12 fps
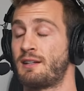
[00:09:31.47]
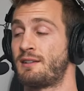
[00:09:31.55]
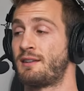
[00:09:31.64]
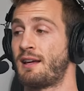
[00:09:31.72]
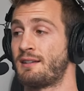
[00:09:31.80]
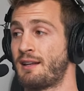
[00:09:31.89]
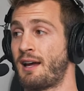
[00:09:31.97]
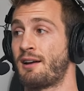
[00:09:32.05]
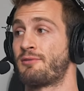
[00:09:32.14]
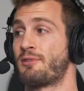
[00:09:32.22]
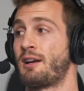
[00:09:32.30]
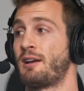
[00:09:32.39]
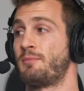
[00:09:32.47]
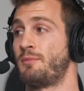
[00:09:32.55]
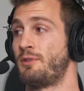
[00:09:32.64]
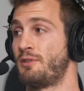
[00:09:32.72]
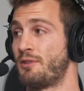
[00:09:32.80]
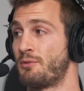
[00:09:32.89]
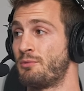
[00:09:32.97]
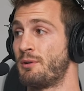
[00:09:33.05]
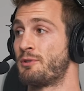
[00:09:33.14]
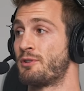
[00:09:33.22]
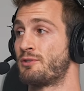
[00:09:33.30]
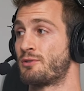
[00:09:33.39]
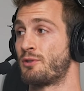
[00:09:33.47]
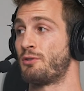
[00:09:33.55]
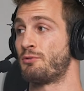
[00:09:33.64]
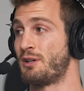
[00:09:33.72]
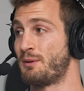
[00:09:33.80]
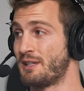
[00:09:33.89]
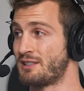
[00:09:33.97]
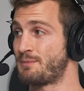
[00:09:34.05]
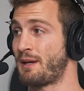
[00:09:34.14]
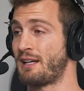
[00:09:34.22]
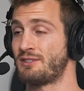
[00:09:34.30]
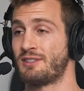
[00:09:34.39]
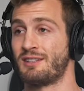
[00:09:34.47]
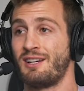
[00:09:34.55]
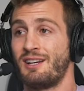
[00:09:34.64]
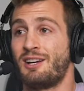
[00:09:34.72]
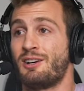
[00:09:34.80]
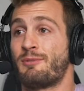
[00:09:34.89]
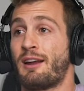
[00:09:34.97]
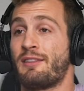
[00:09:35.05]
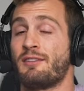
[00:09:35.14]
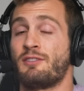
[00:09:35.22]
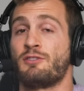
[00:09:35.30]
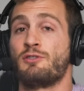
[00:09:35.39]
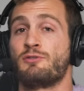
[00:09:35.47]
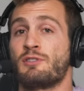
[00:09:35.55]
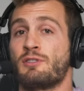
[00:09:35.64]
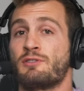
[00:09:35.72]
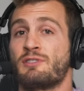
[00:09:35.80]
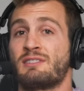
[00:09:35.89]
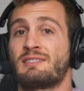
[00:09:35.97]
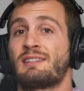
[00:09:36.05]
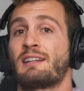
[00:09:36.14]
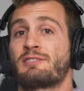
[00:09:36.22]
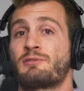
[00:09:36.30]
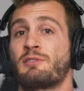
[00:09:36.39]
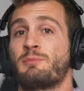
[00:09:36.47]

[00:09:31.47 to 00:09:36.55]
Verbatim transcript: into that diaphragm, the rib control, rib expansion, rather than using those accessory